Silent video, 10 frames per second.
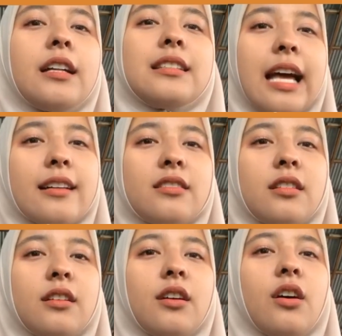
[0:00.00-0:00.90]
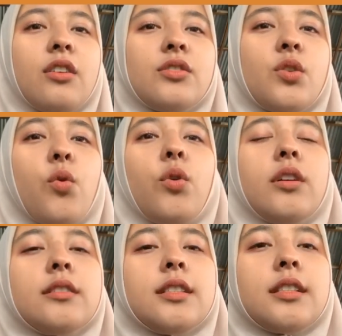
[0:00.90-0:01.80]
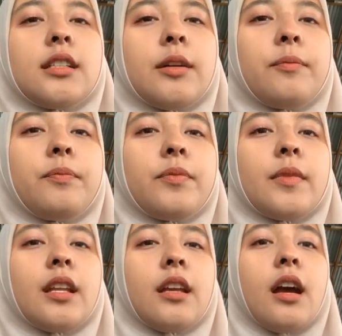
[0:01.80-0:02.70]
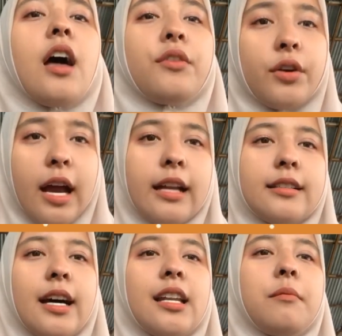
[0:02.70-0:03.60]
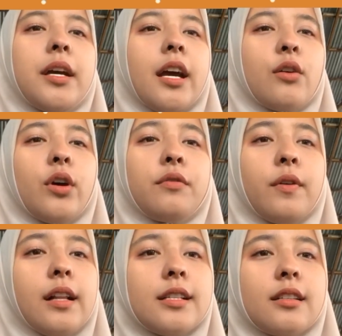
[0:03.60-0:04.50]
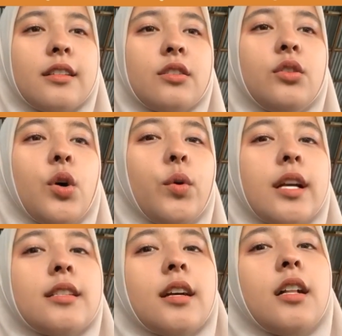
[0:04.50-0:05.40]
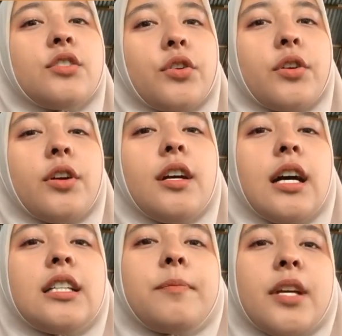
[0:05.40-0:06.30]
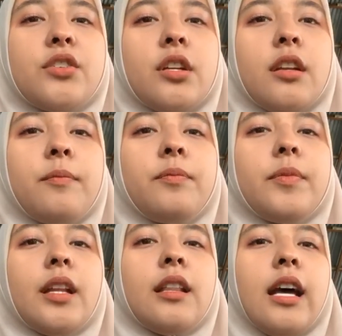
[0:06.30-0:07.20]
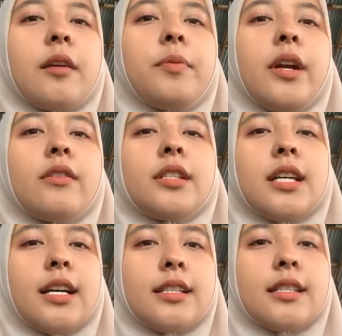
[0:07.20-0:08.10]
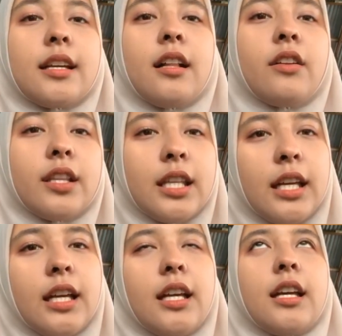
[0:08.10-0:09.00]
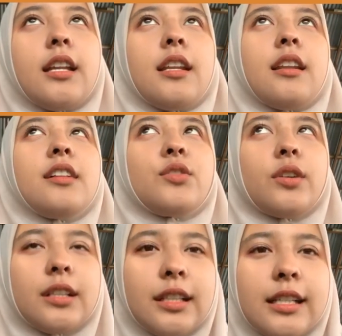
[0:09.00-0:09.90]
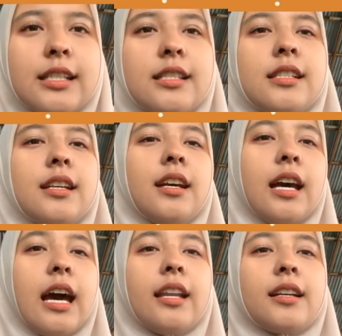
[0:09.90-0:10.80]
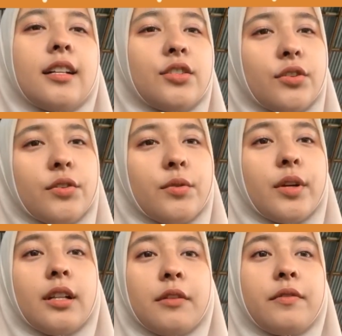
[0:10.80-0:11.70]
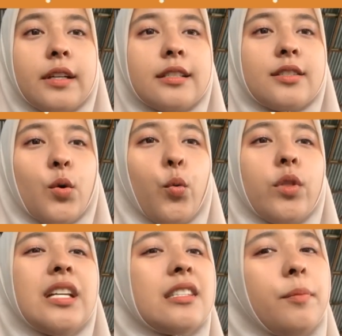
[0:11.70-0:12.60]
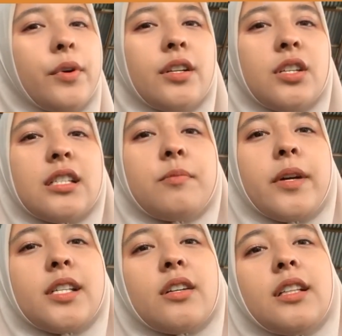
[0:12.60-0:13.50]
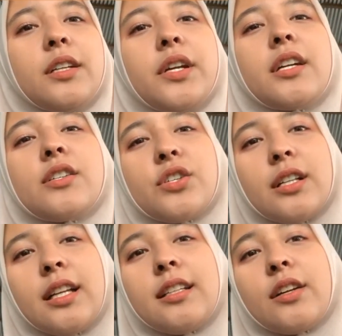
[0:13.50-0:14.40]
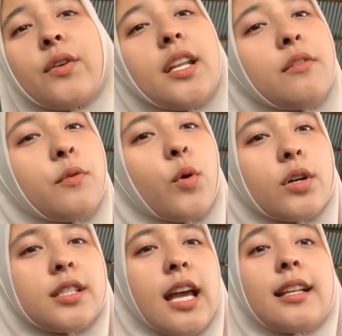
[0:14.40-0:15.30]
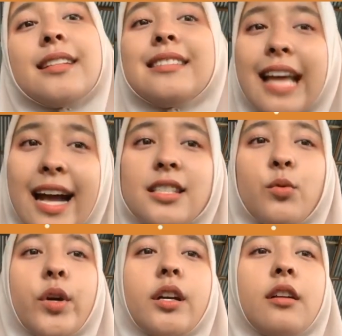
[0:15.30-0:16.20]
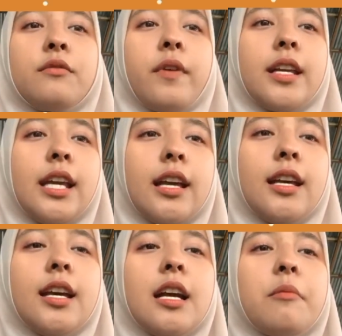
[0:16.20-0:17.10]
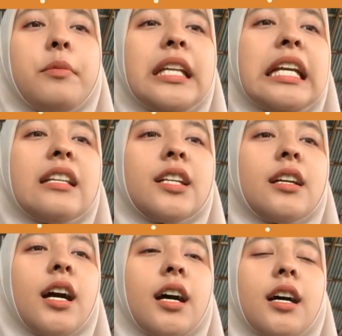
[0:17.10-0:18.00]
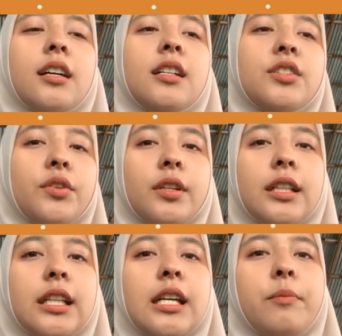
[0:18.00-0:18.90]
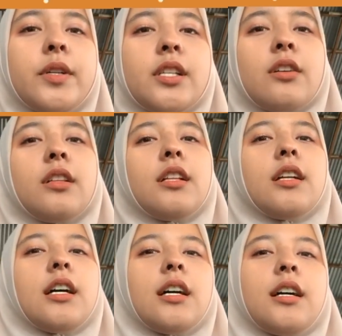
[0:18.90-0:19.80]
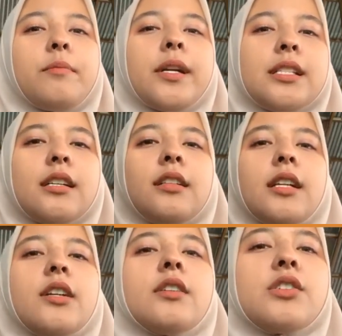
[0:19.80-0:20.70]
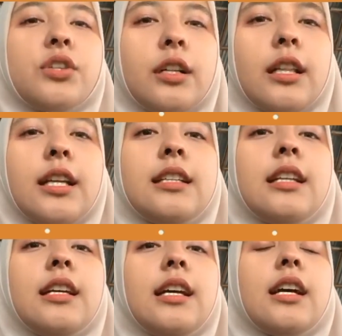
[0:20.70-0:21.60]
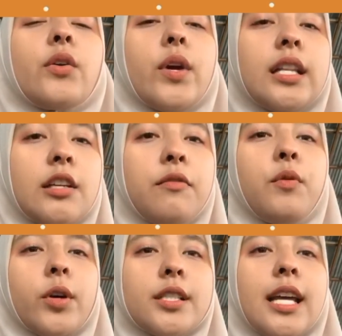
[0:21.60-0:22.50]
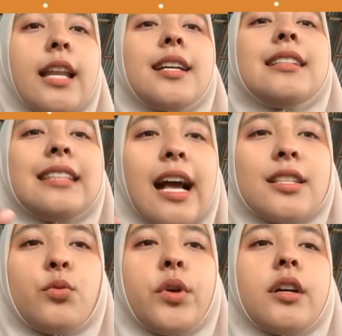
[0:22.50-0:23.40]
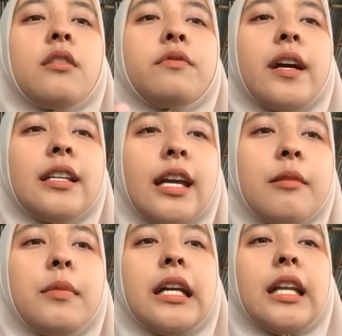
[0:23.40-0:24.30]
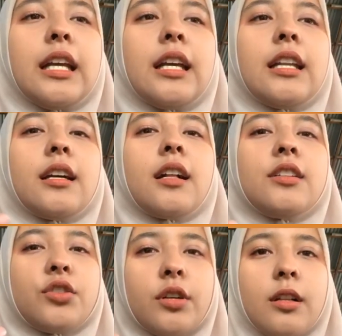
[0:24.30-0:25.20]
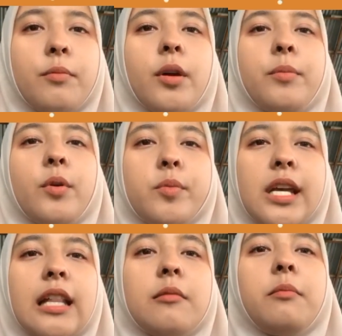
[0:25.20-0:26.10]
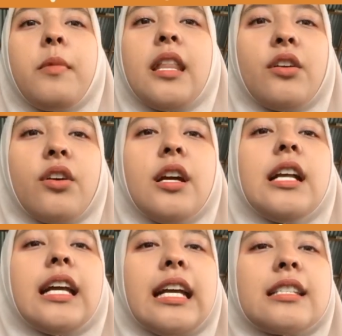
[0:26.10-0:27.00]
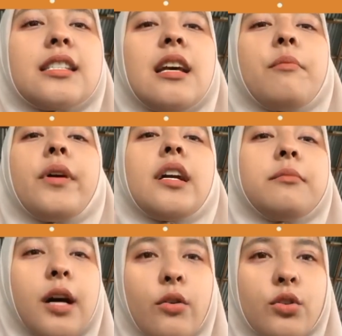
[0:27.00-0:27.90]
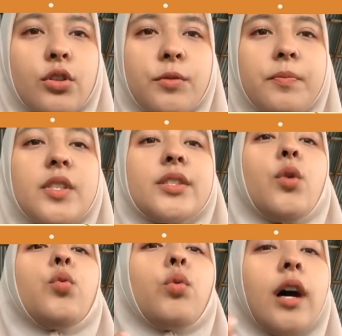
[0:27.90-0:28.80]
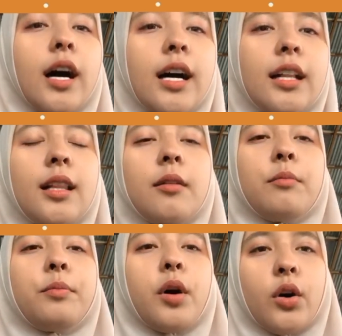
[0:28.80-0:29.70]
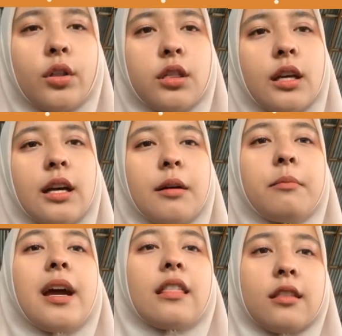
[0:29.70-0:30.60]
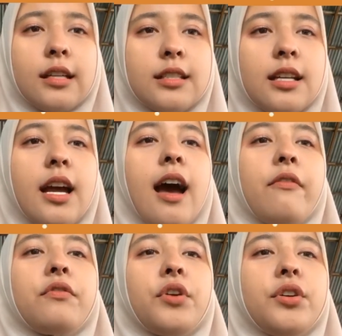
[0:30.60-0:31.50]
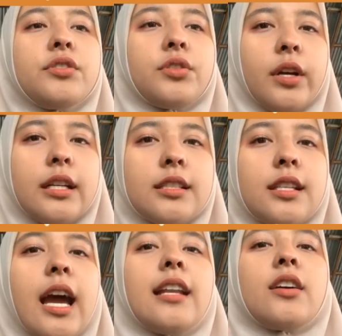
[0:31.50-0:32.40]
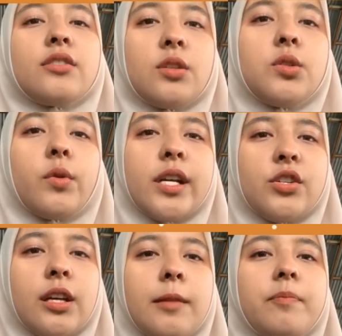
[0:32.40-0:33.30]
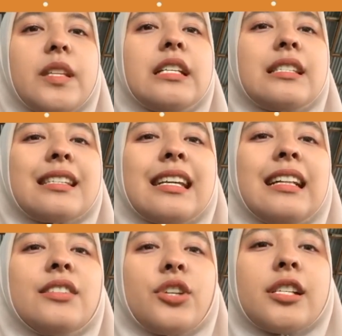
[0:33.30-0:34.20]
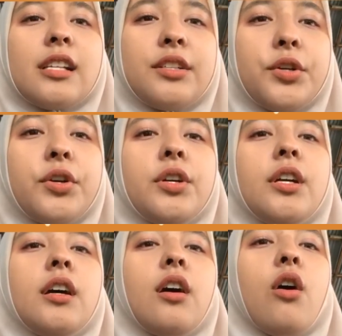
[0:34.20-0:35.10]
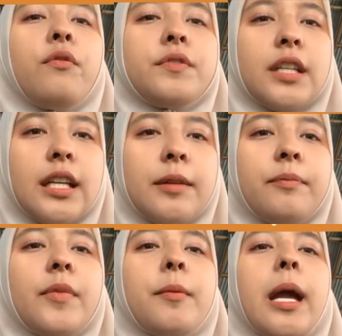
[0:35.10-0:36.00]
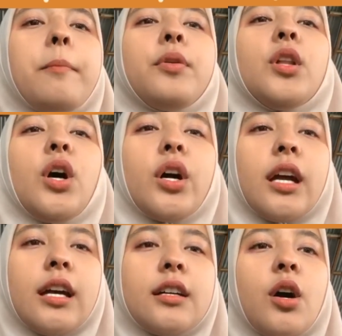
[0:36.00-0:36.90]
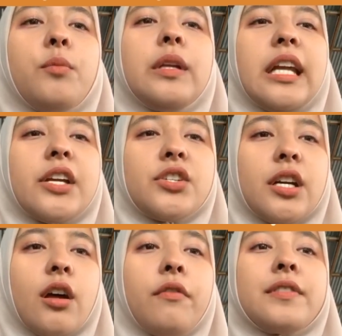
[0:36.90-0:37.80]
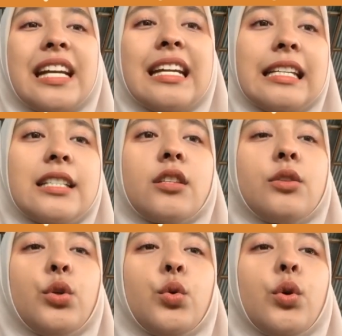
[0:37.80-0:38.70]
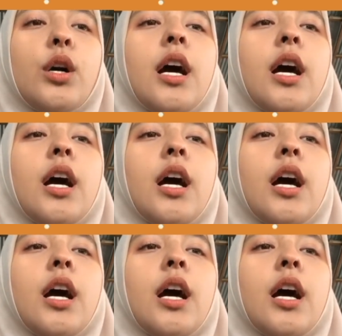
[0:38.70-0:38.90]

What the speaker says: context. So on the other hand, dynamic equivalence, also known as a cultural adaptation, like prioritize quality and naturalness and cultural relevance. So this approach is particularly crucial in the creative works and contexts where conveying meaning and culturally particularly crucial in creative works and contexts where conveying meaning in a culturally appropriate manner is paramount. So while both methods have their strengths and consideration, skilled translators often employ a combination of techniques to